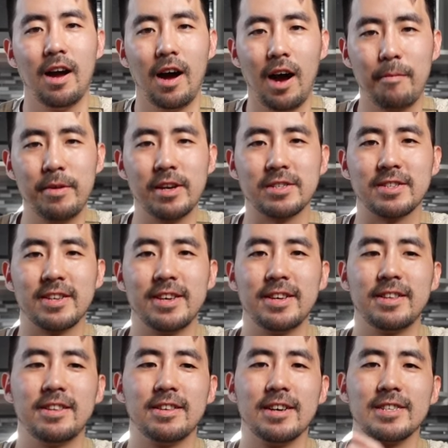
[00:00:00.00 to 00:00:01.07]
Obviously,
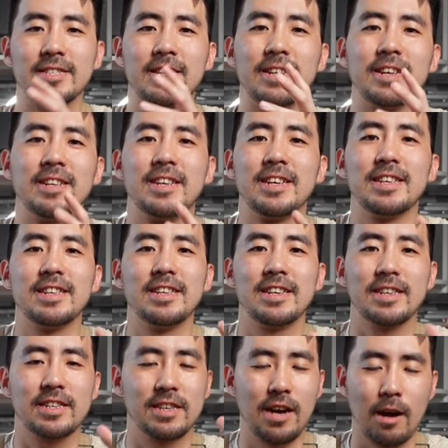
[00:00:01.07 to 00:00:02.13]
the acidity
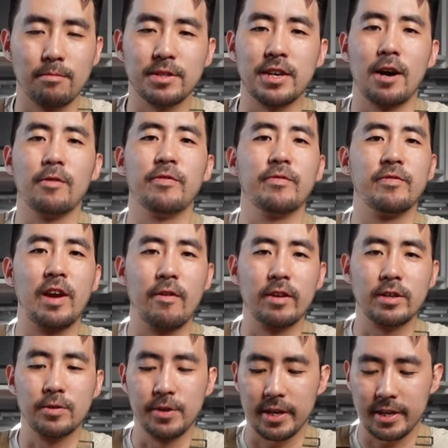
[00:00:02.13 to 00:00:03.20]
comes out very
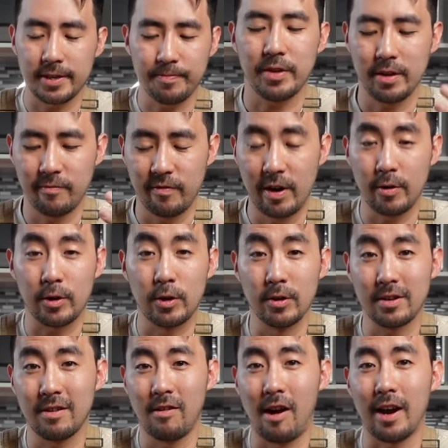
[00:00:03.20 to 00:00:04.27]
quick, a very
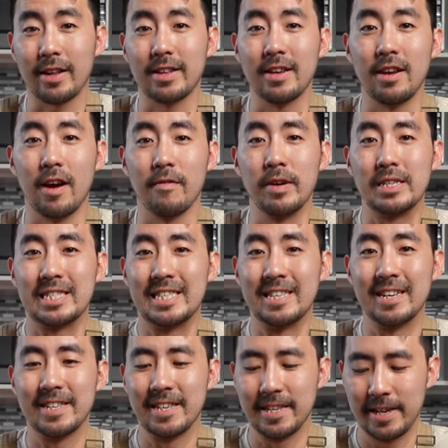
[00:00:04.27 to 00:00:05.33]
good quality of
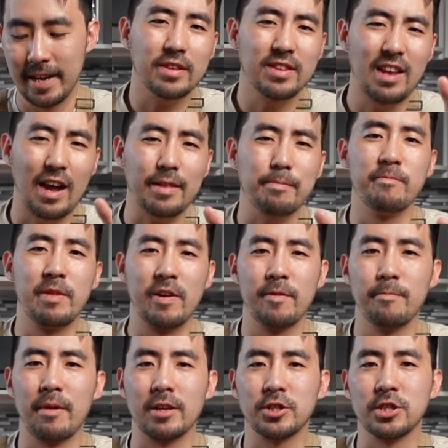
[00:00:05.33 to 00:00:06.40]
acidity, not
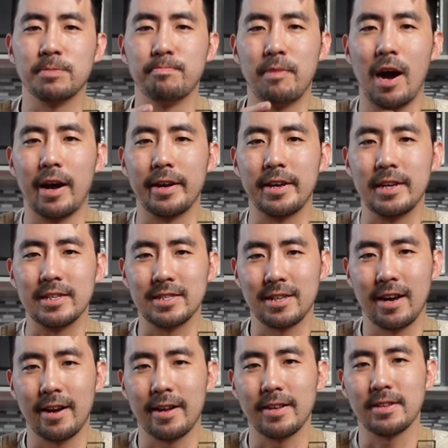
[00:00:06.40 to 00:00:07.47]
very much body
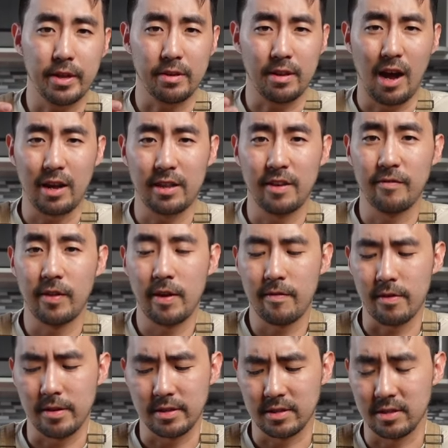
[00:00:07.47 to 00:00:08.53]
inside it. The nutty
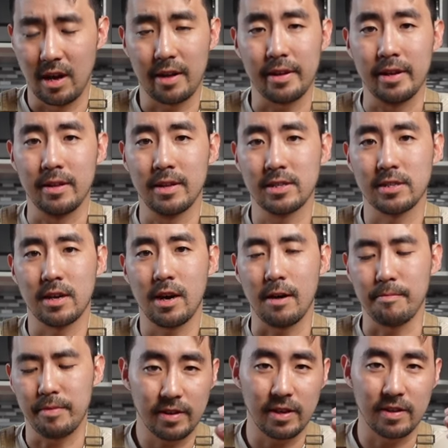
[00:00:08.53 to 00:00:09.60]
flavor is not in this
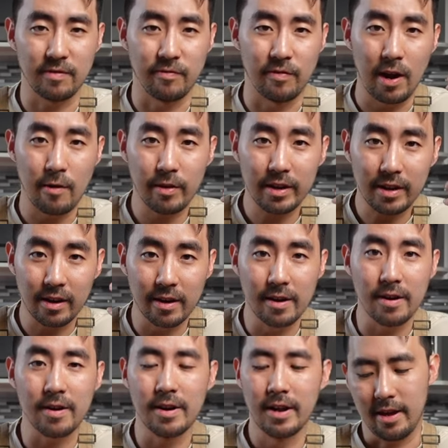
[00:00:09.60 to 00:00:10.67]
cup. It's very clear